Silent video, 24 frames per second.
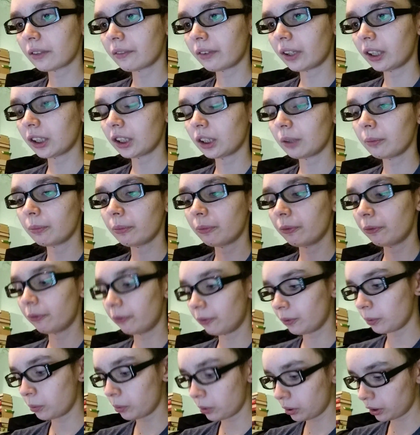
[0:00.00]
Volume
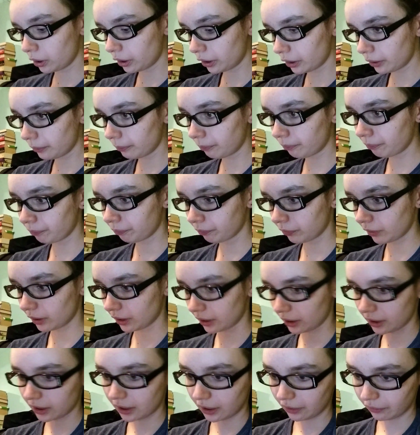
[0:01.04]
4.
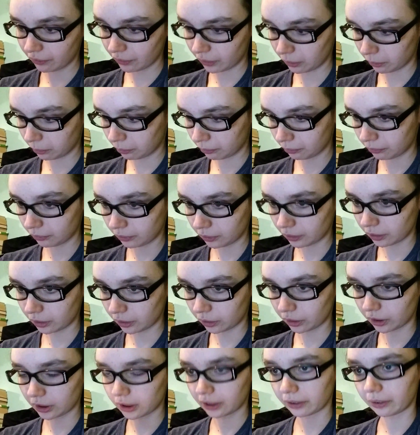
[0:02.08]
Does this have a... No,
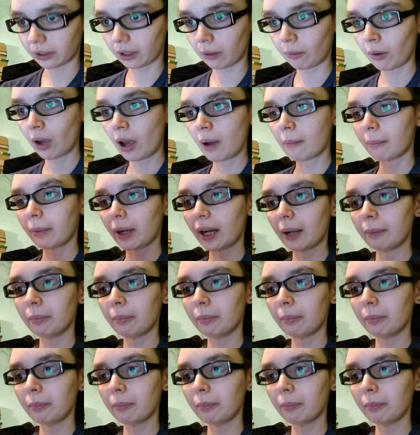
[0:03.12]
it's the name. By